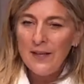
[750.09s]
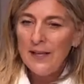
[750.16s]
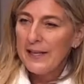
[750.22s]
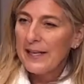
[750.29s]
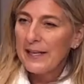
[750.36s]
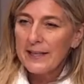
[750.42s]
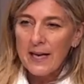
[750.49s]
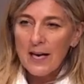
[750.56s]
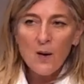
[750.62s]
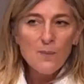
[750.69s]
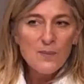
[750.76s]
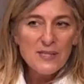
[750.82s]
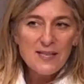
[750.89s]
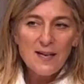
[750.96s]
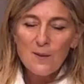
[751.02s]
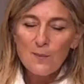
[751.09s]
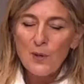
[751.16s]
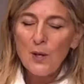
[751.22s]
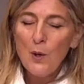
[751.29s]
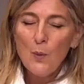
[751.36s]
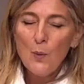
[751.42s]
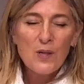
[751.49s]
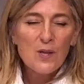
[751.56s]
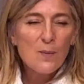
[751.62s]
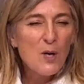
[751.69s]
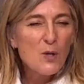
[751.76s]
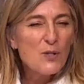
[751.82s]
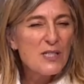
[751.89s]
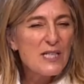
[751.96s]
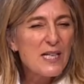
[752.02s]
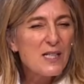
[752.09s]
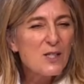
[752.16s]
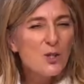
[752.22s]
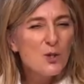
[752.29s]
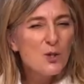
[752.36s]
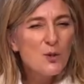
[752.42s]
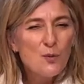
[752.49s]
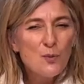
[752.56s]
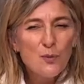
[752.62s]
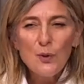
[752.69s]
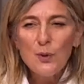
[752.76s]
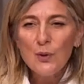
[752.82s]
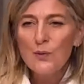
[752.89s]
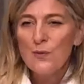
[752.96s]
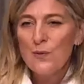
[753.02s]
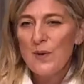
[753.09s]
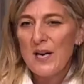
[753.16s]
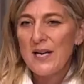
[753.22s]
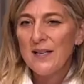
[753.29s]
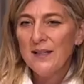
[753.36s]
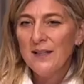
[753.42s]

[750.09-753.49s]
yet comes up with the most extraordinary